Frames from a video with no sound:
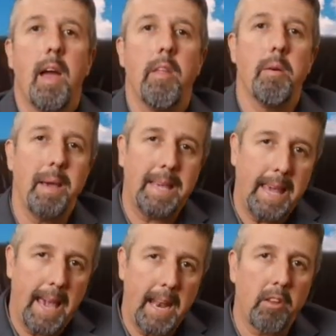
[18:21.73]
and the
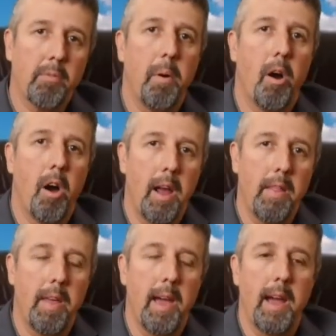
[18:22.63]
mechanics
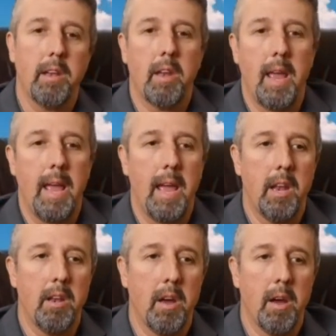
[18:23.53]
behind that.
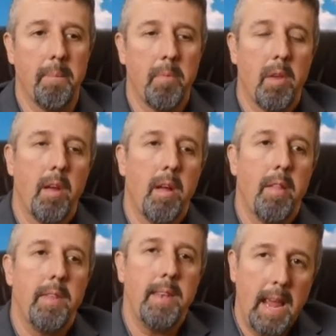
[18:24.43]
And the
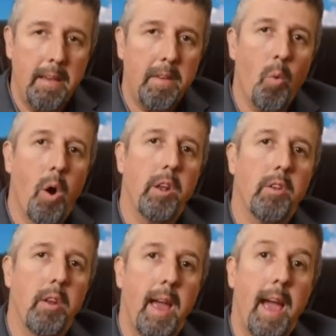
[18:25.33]
Navy
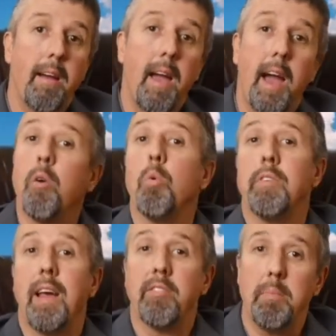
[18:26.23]

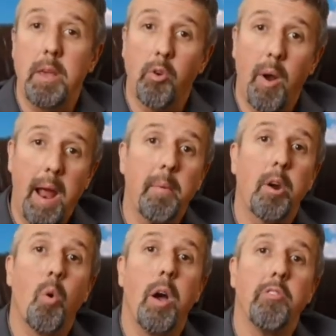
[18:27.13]
was asking me
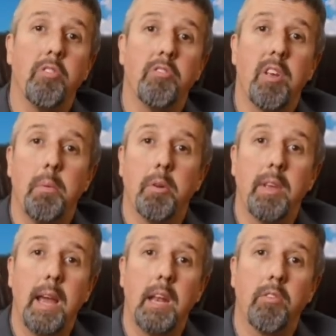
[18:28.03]
grammar questions
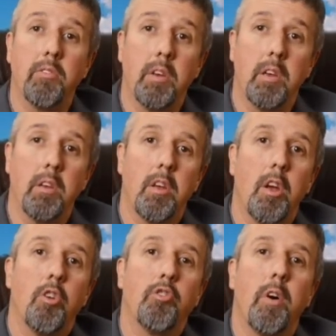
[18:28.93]
simultaneously.
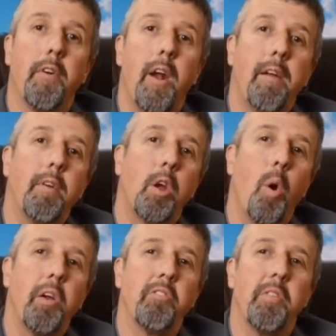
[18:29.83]
So for every
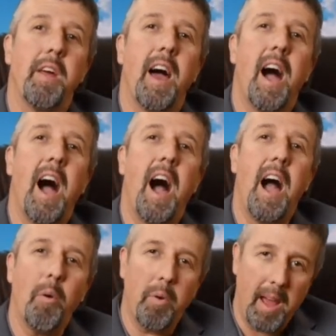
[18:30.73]
question that
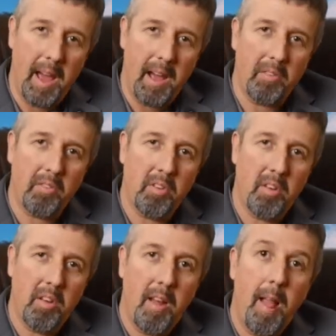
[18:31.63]
I would ask,
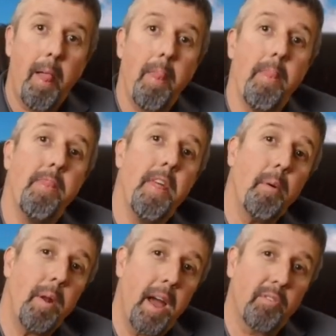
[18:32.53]

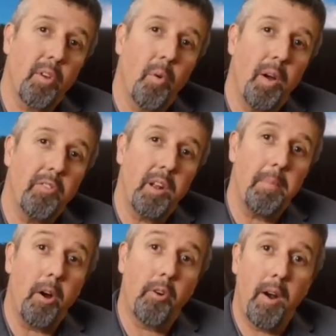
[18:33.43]
they would ask a question
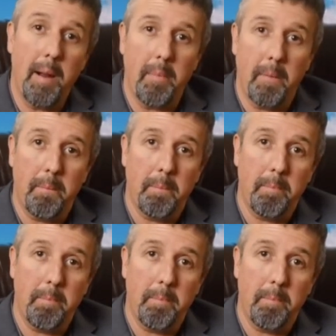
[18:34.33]
about grammar.